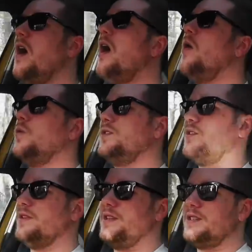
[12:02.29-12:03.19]
holds
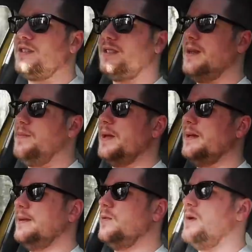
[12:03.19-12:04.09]
on, it's just slipping a
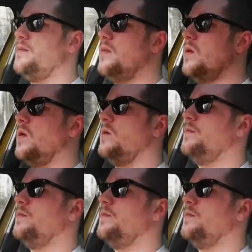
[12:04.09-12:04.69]
little bit more.